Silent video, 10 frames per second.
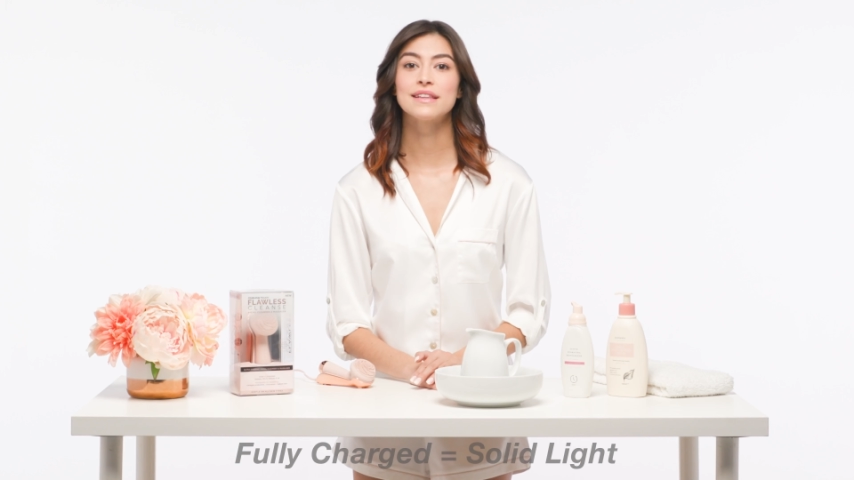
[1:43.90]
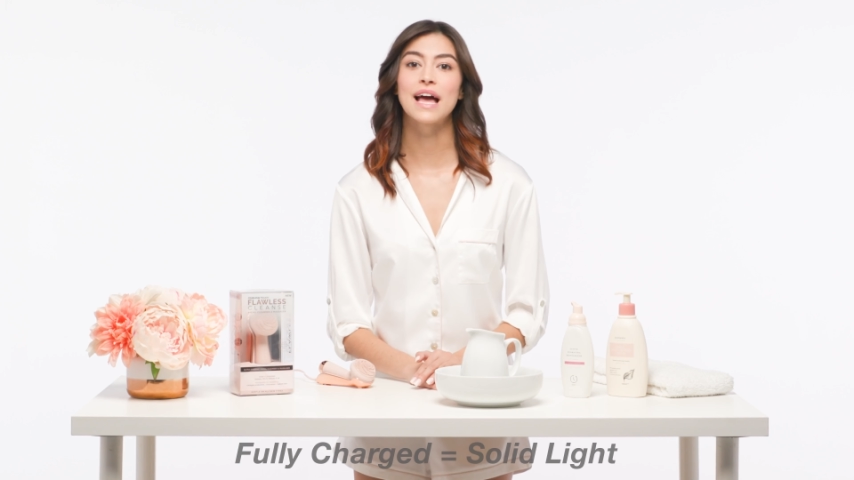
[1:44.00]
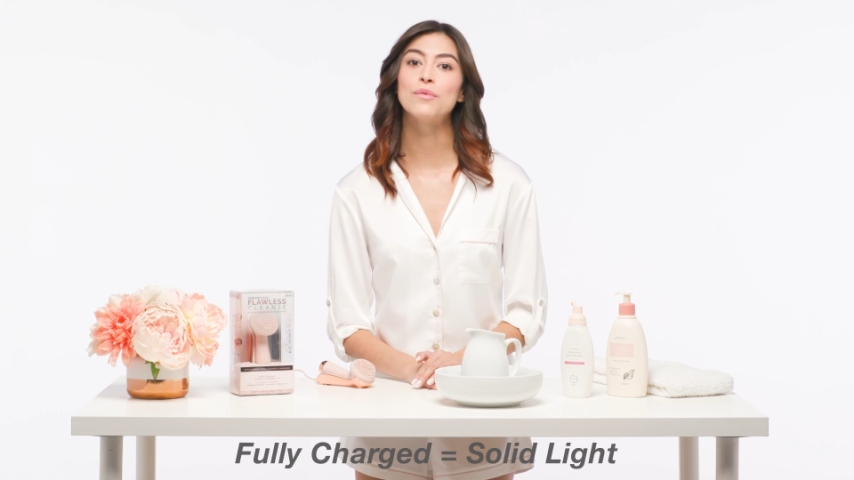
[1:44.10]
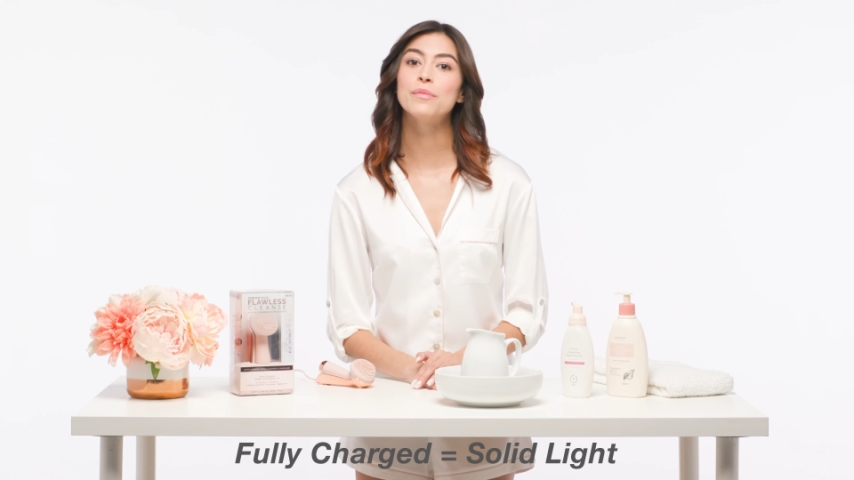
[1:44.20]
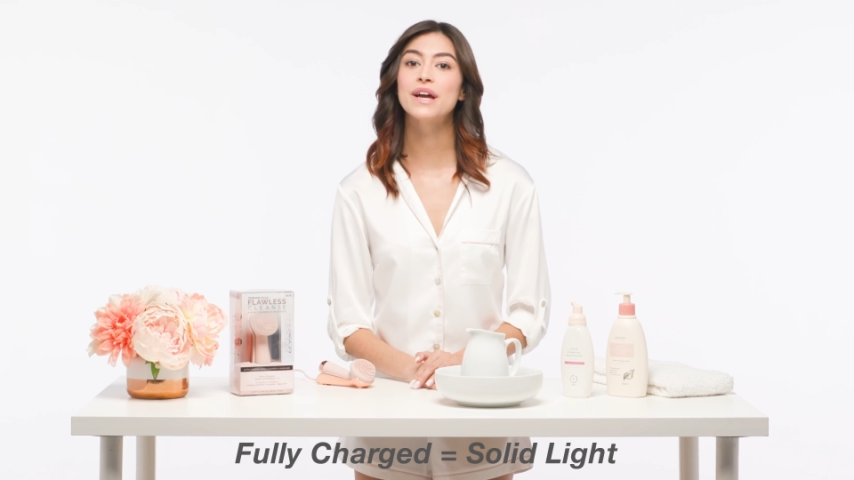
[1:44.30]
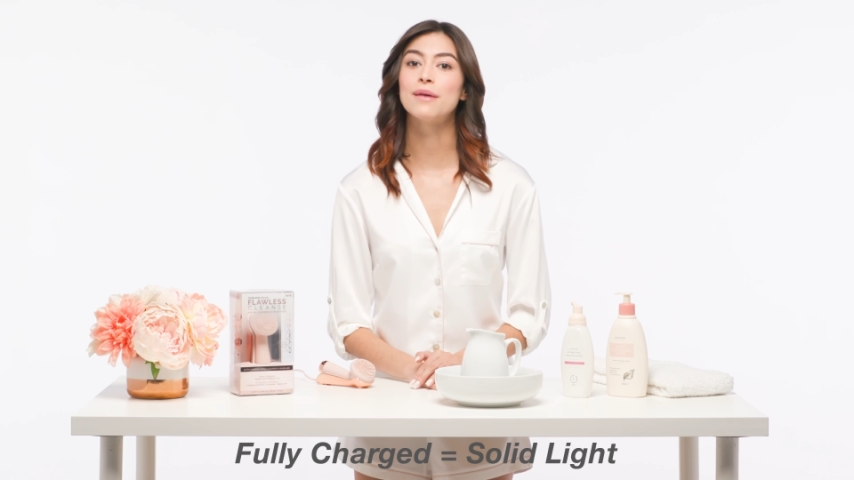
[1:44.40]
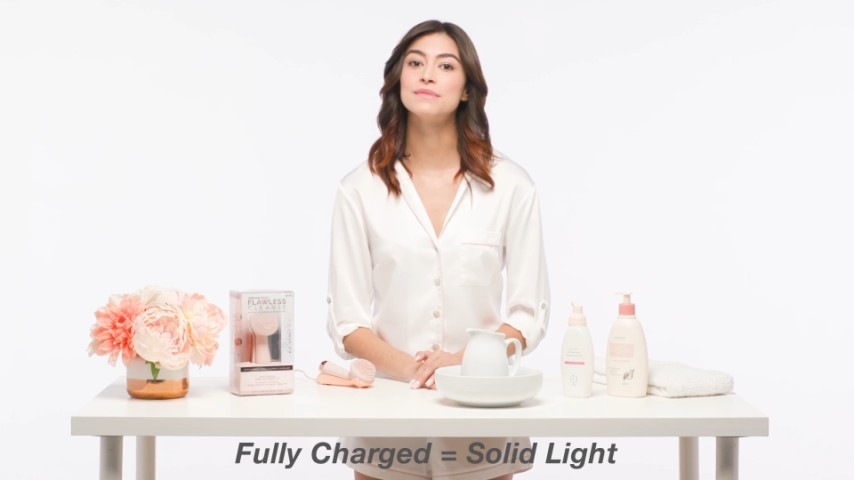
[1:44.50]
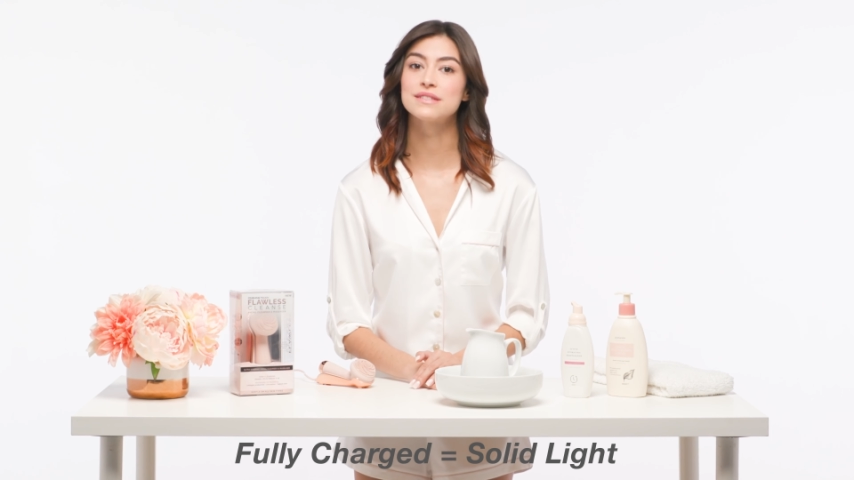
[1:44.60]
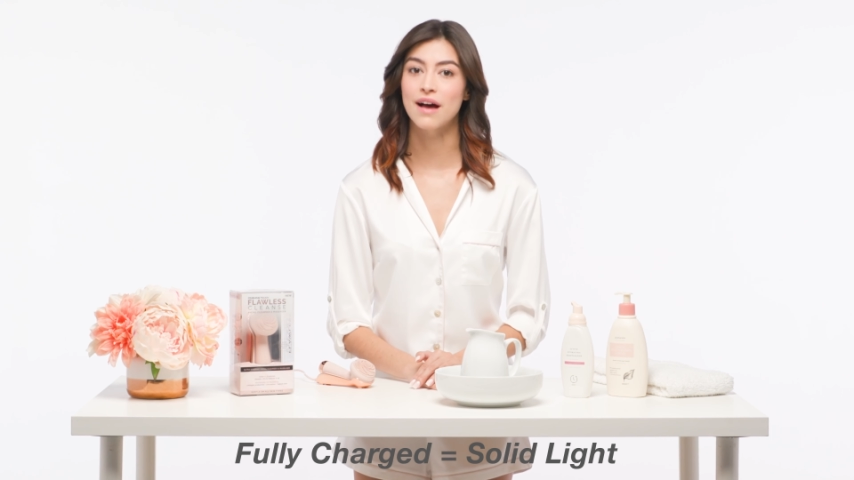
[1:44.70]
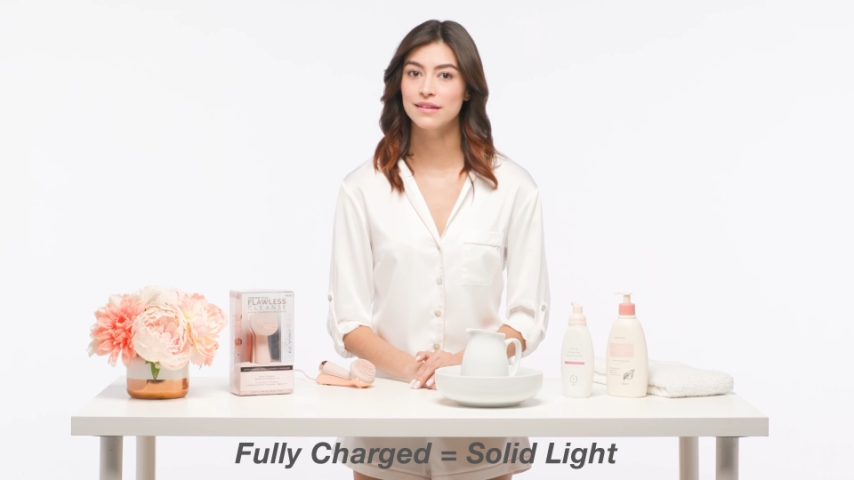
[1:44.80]
the light will become
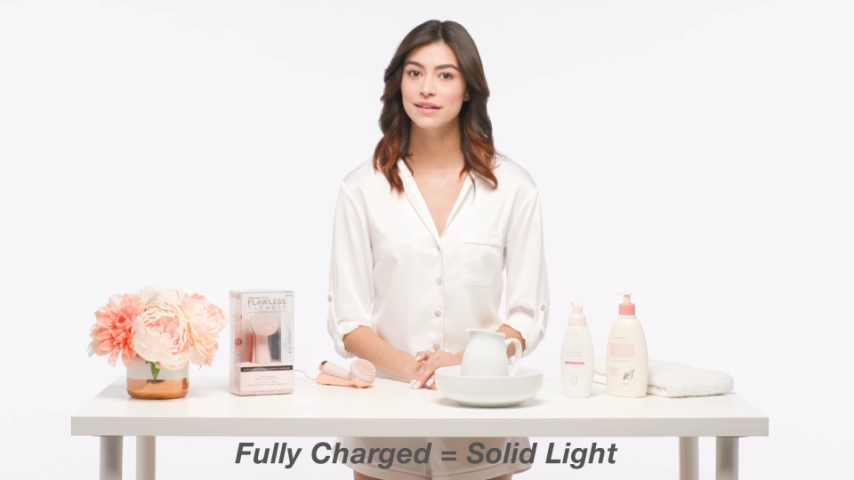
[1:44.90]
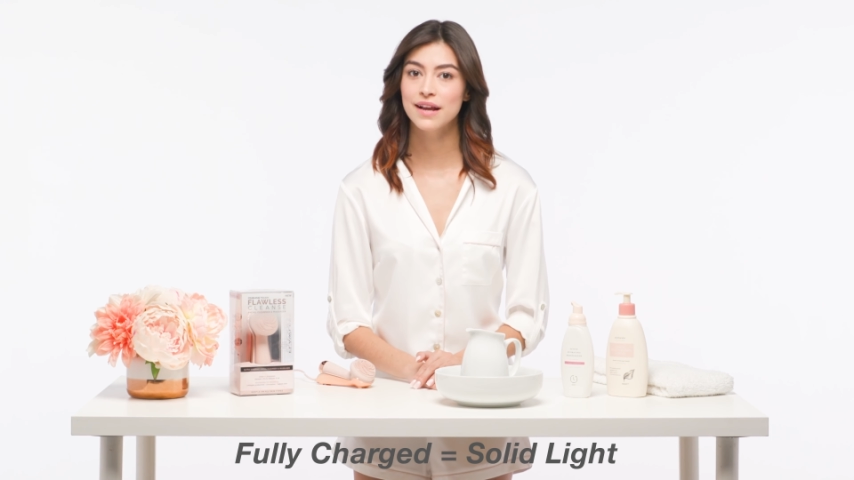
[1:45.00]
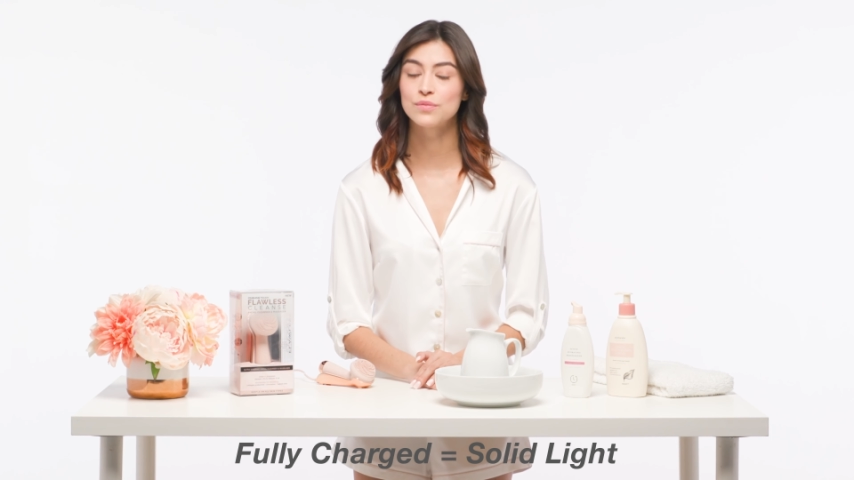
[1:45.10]
solid